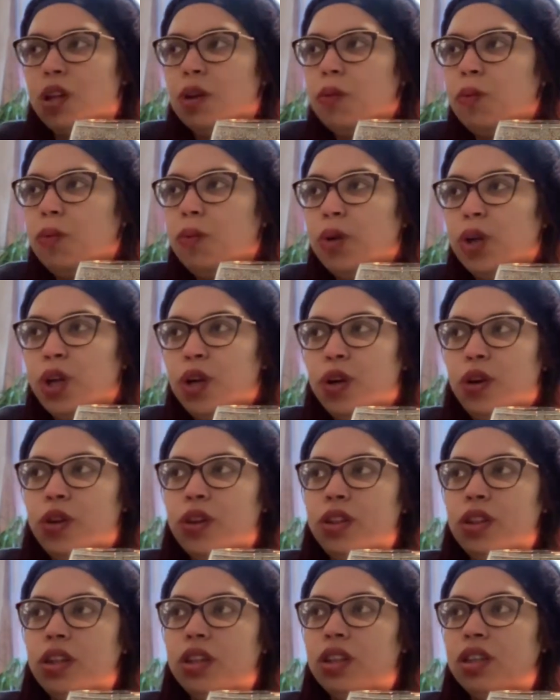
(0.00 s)
where
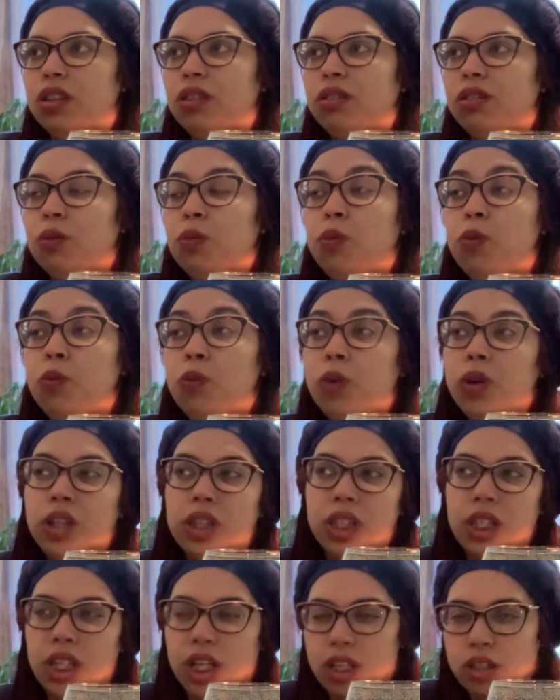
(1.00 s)

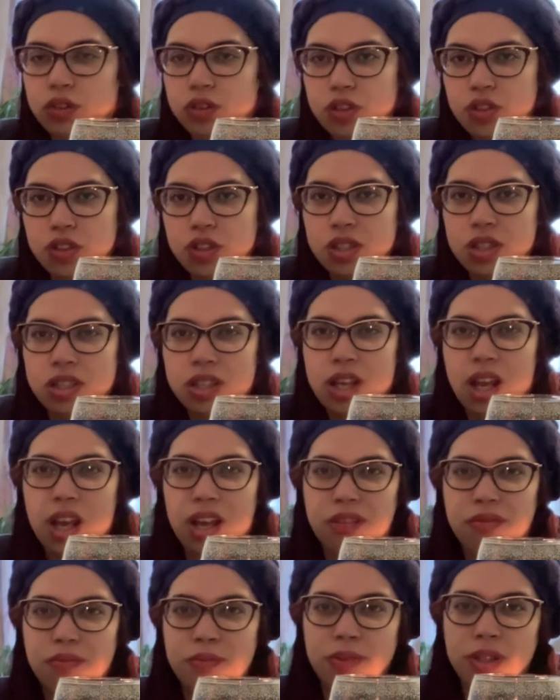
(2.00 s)
what the energies
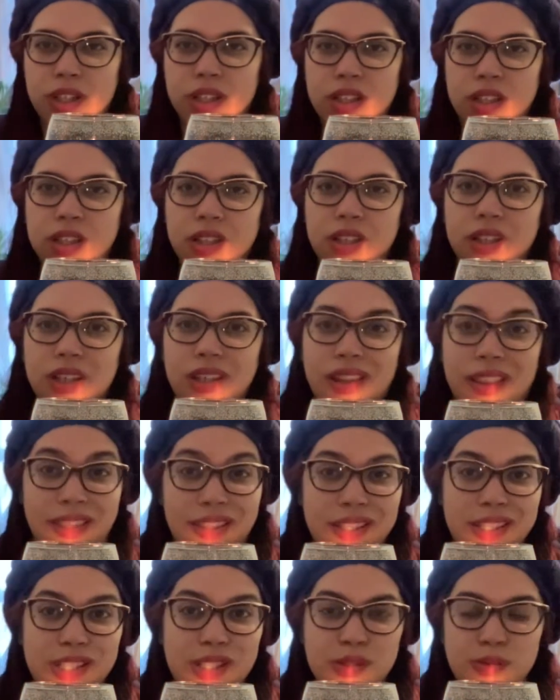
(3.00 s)
have been
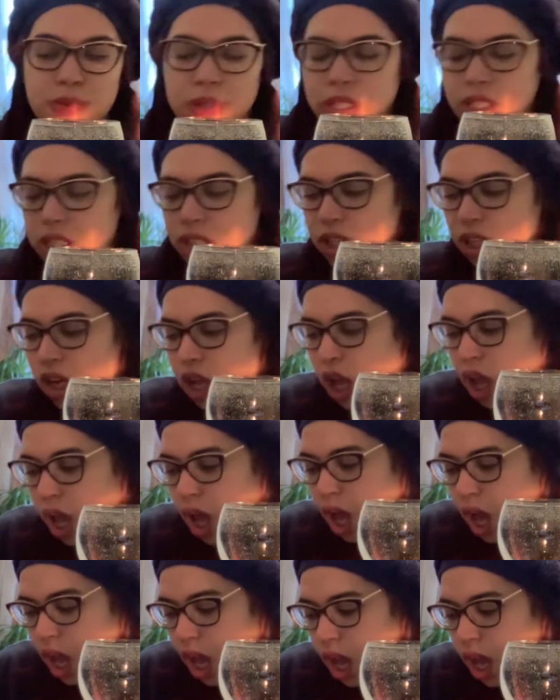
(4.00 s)
this week
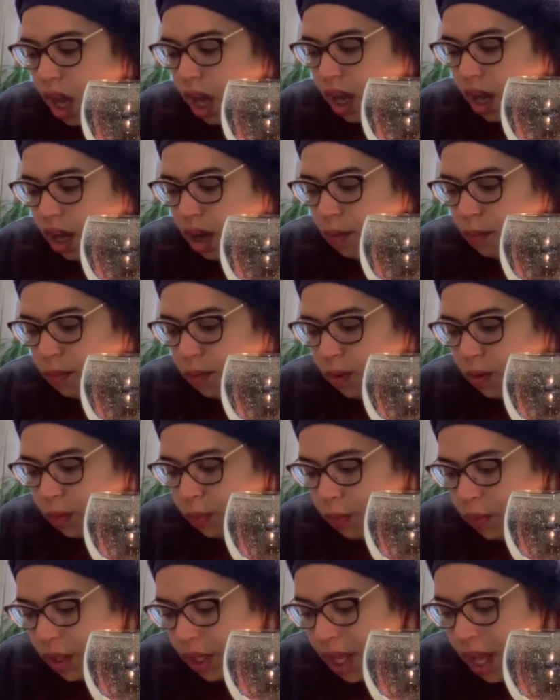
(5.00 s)
um
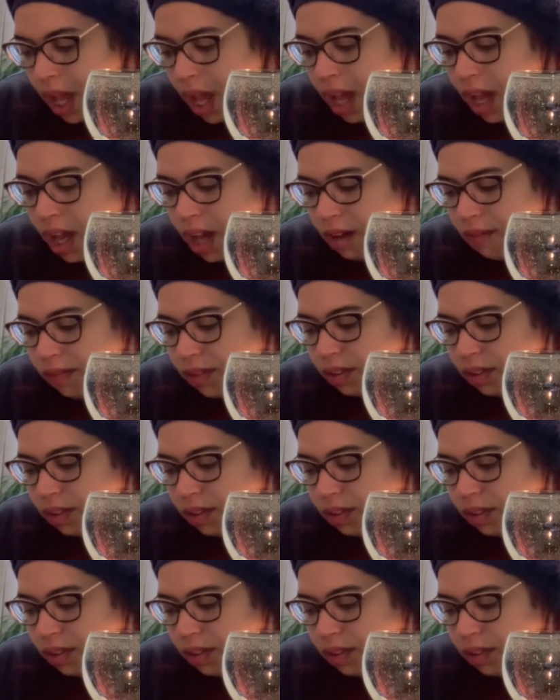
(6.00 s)
we have a